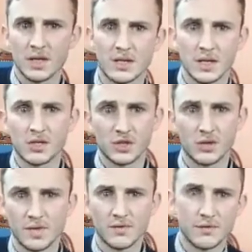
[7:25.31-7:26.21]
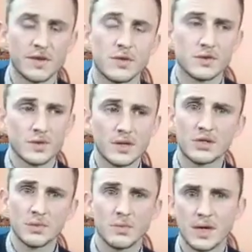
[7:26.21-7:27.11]
He's sharing different videos. So
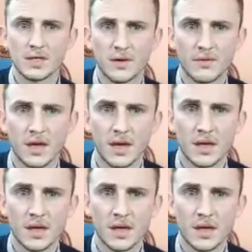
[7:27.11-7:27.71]
there's some ways of